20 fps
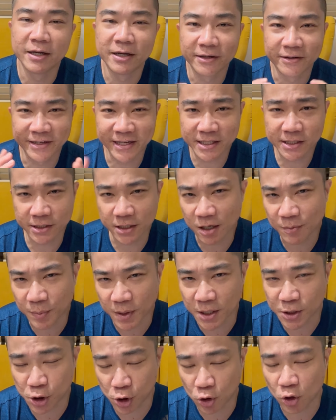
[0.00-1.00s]
Next
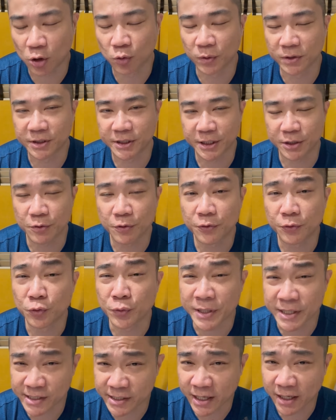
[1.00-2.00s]
up, Scott will take you through
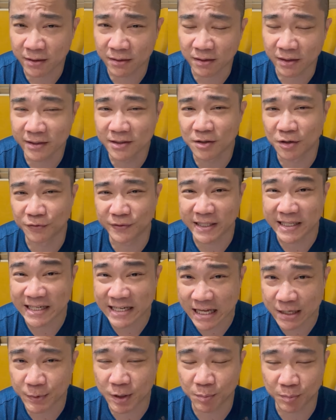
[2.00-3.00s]
his handling of the
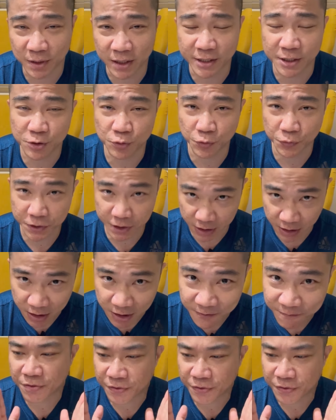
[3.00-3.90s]
name and place routine.